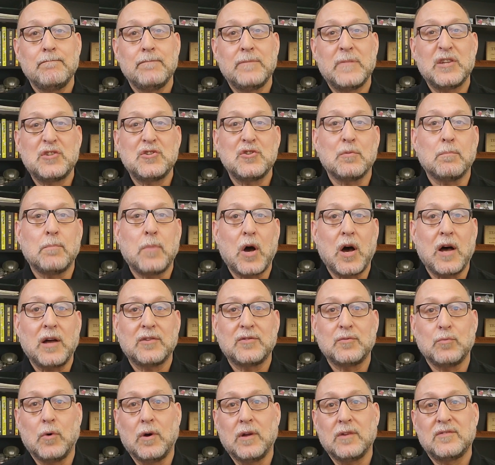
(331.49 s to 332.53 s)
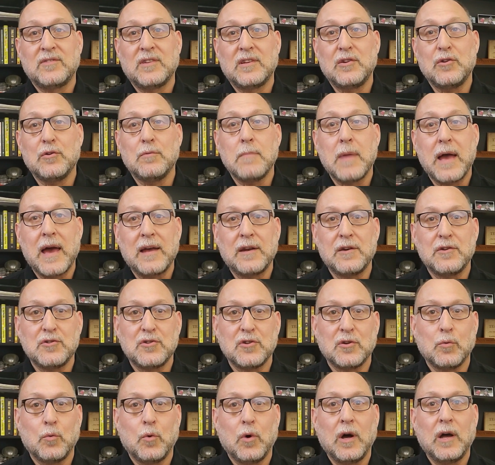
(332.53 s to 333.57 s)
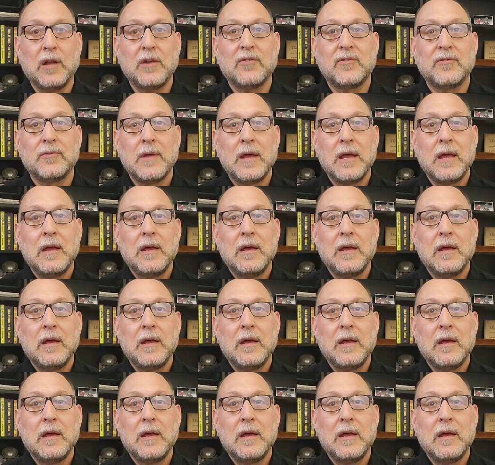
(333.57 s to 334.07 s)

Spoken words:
that your boss wants, that your manager wants.